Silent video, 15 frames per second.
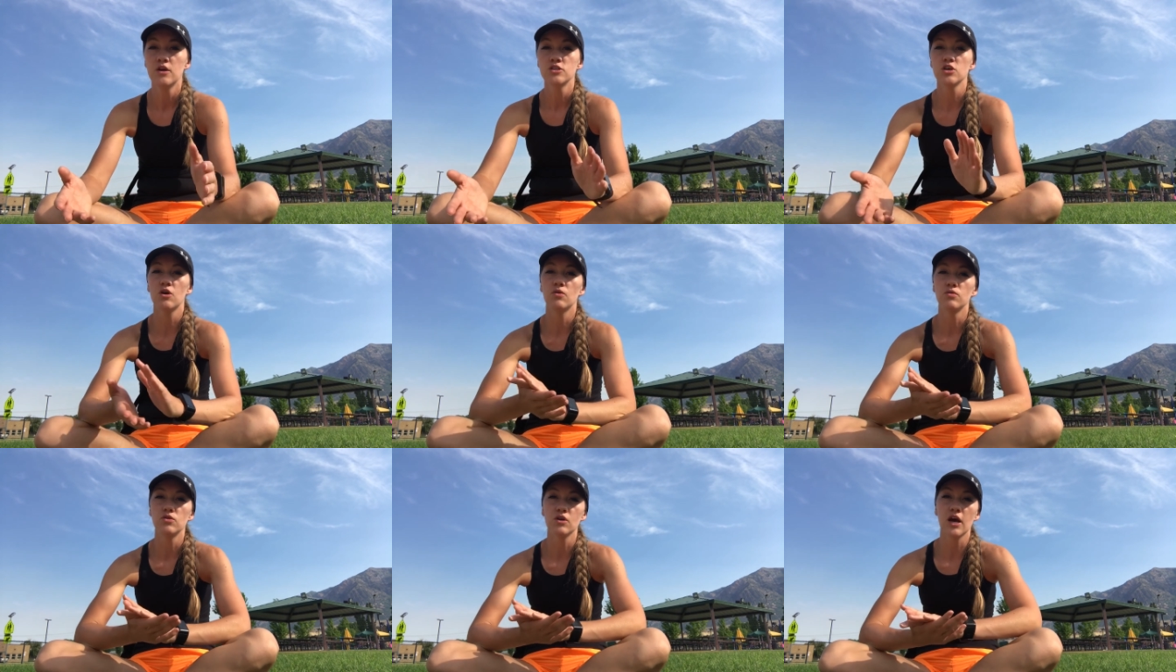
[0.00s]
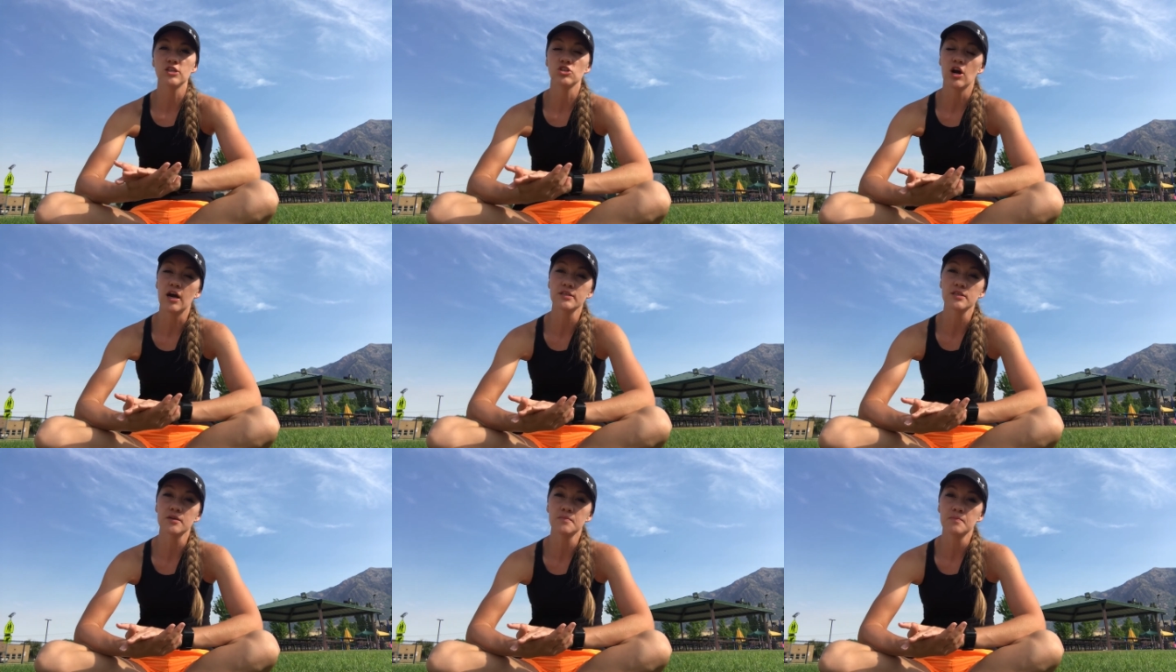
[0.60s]
So you guys are
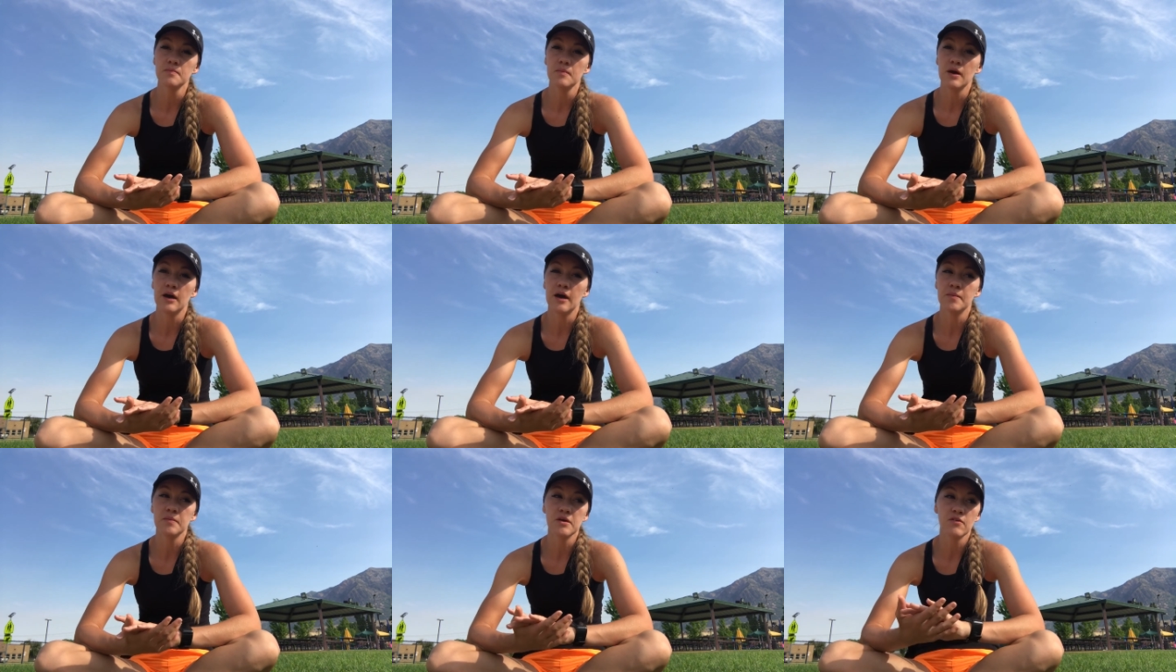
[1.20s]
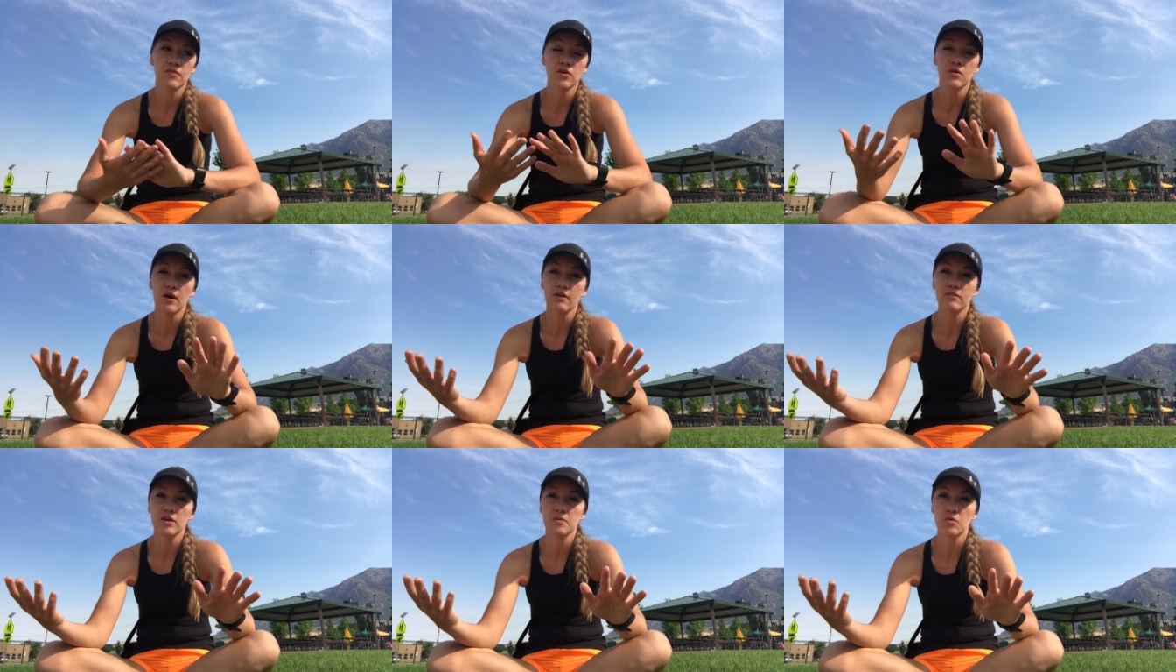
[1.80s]
awesome. Um, if you
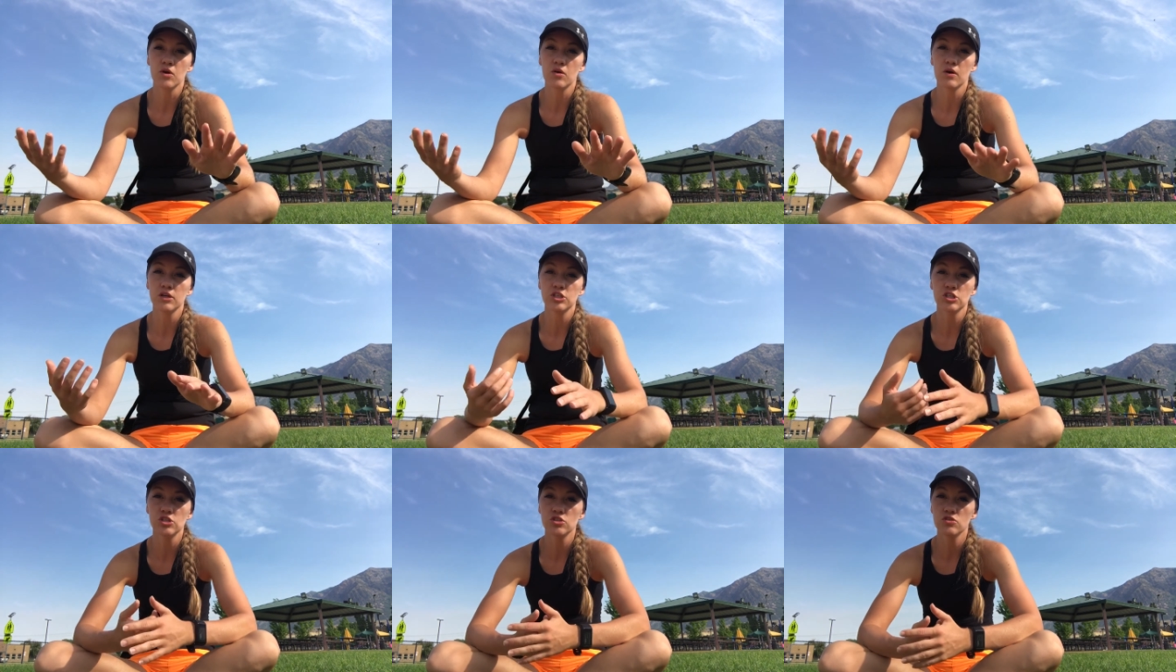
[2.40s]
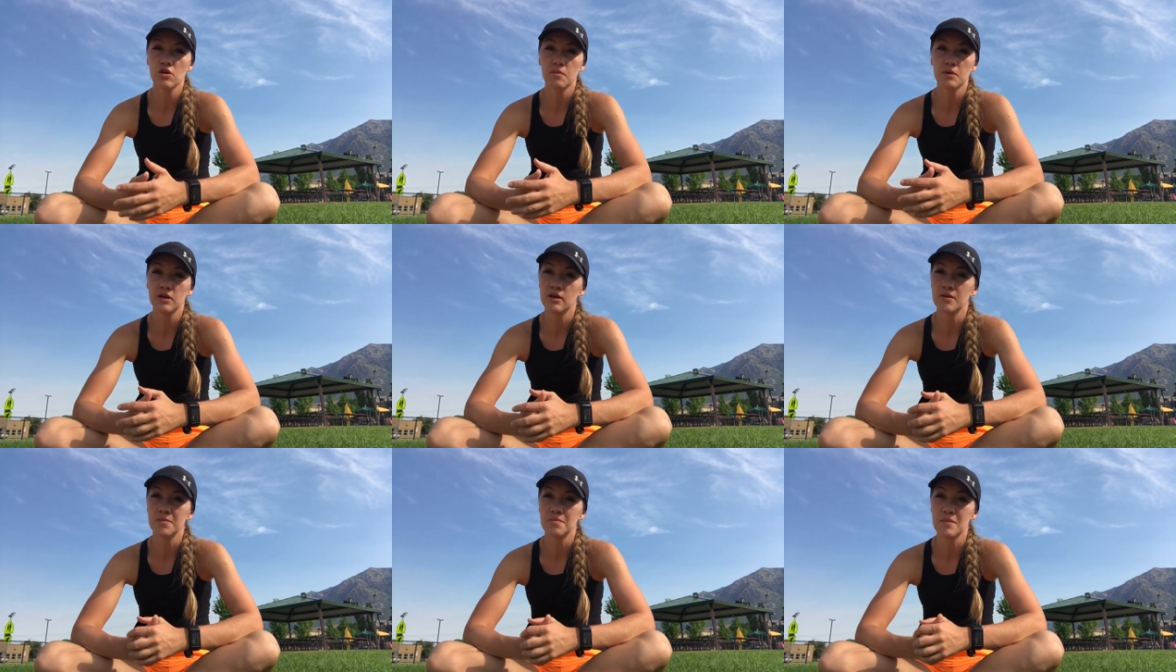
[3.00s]
have any more questions or you want me
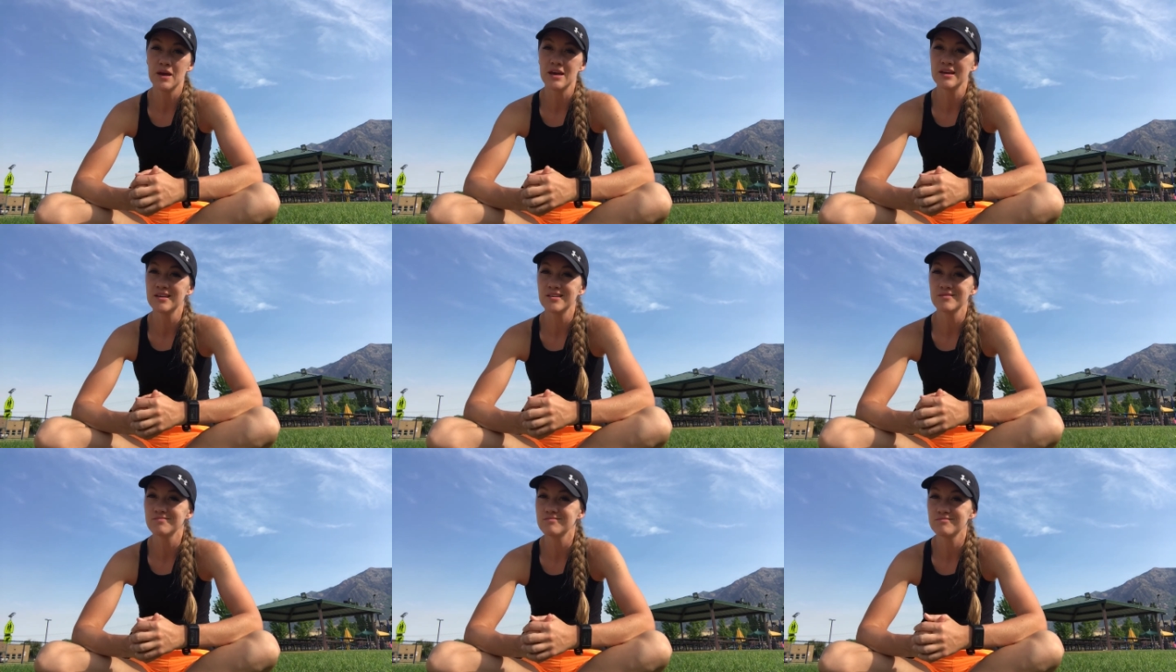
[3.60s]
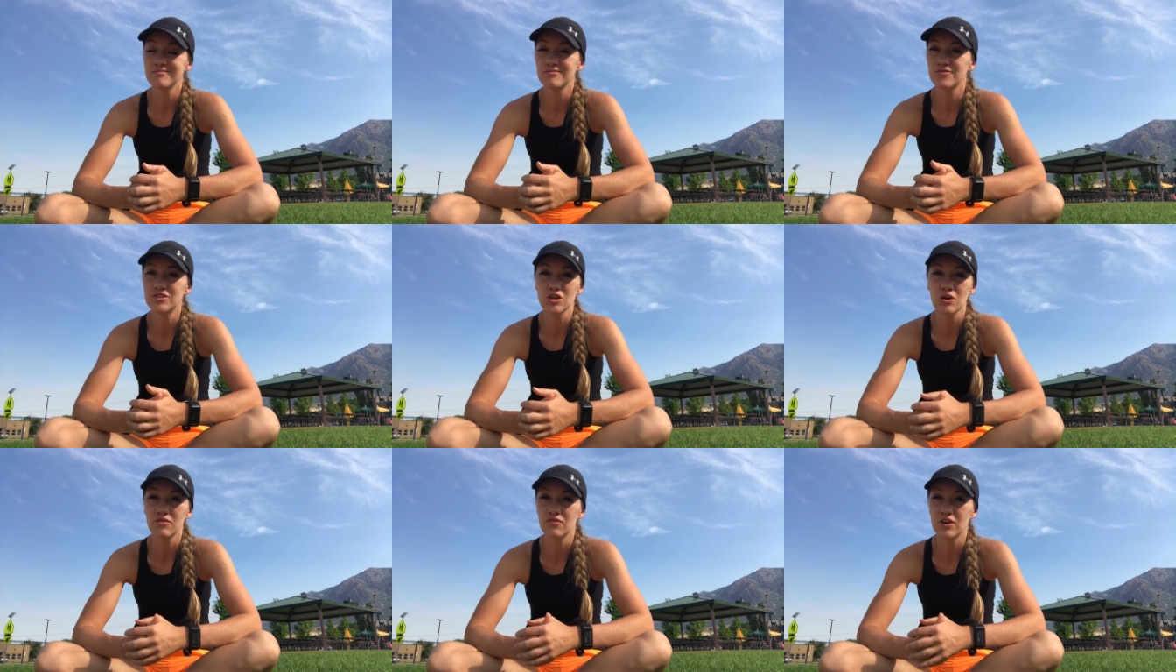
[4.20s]
to make
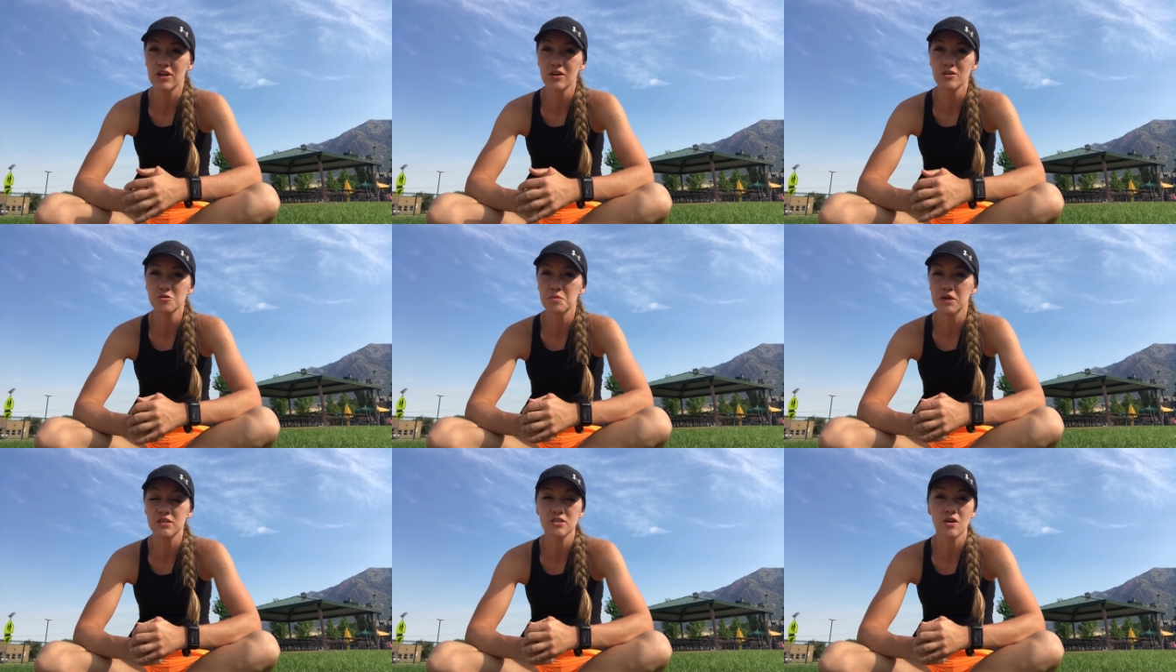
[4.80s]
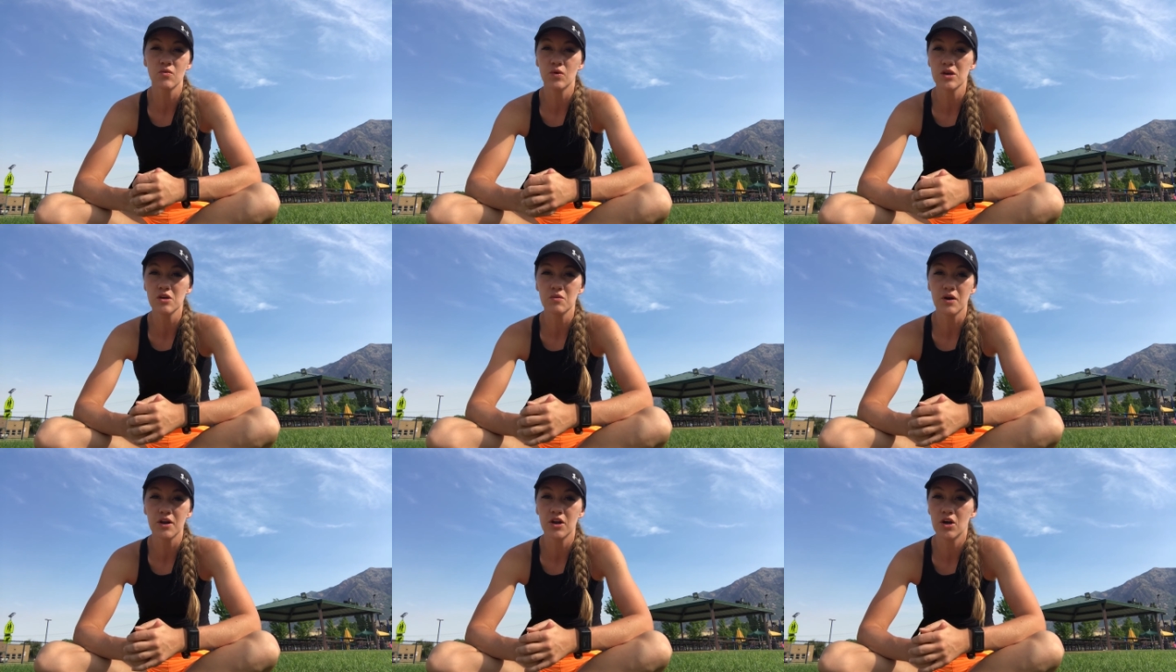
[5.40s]
certain videos based on what
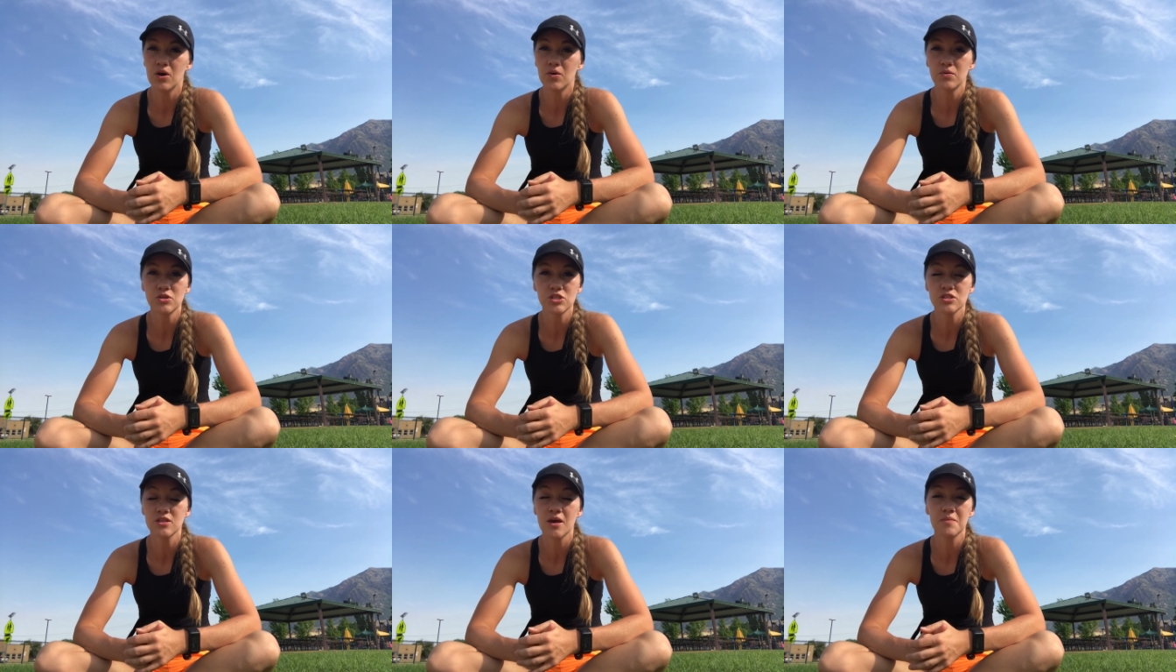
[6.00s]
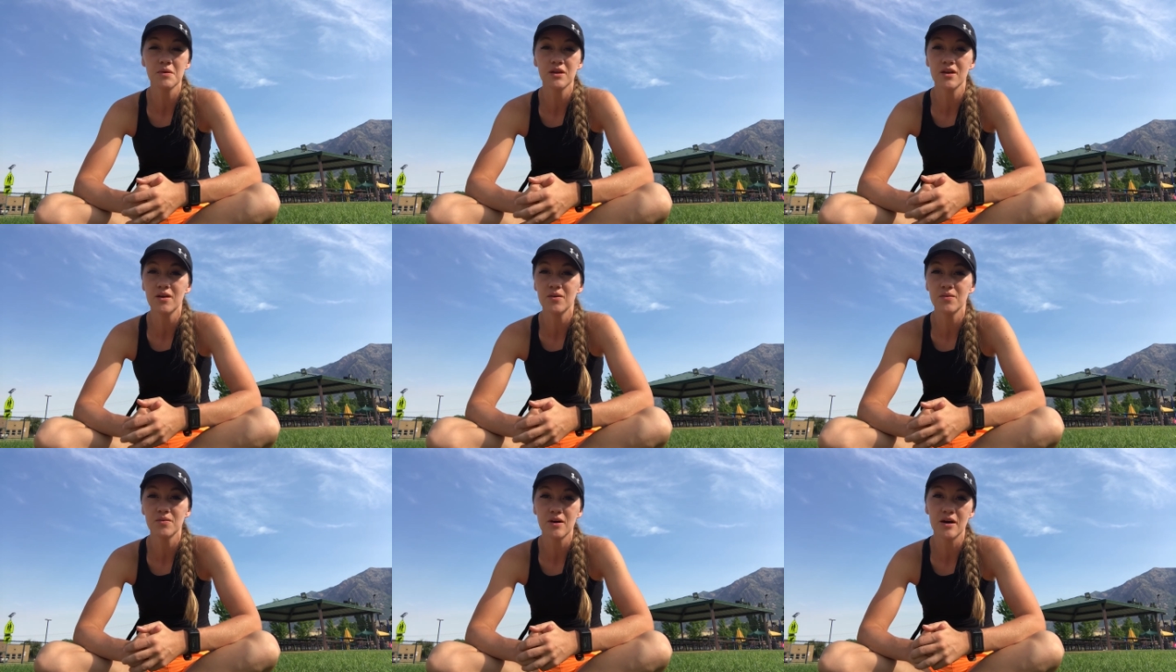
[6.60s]
you want to know, just let me know.